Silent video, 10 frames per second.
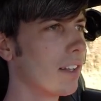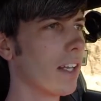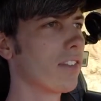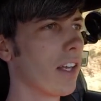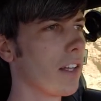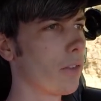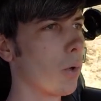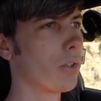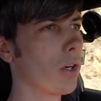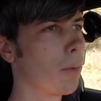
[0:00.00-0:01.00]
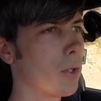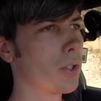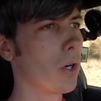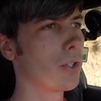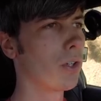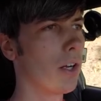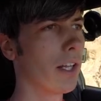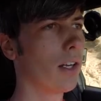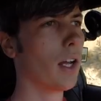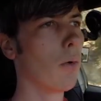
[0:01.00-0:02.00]
let's say they throw a turbocharger
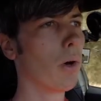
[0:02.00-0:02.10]
on it,